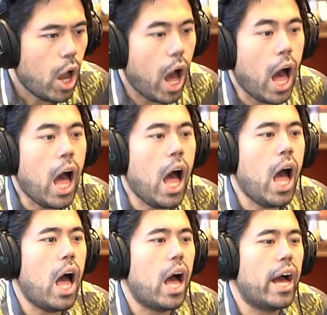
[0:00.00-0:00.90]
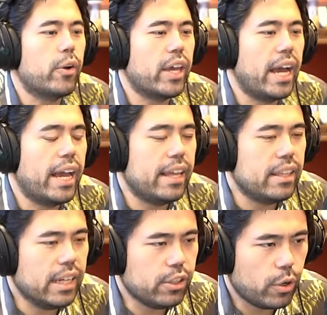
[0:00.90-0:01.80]
ah okay I, I, think
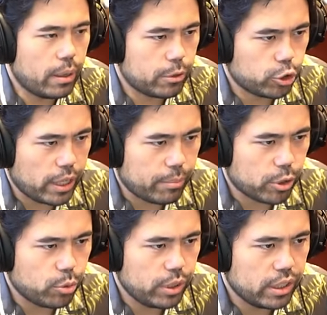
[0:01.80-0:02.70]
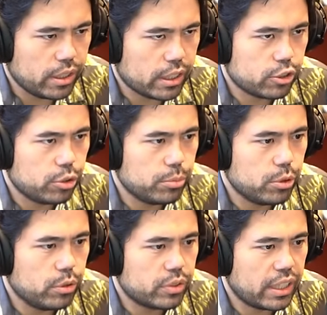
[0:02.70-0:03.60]
I know how I'm gonna trap the Queen in the next two
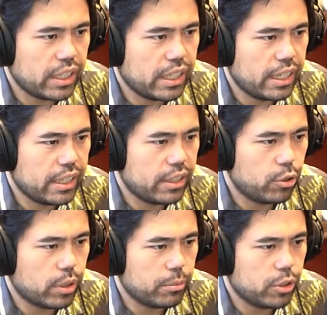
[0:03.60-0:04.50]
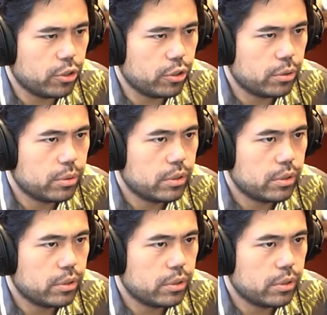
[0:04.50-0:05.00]
moves I think I, I think I know what I'm gonna do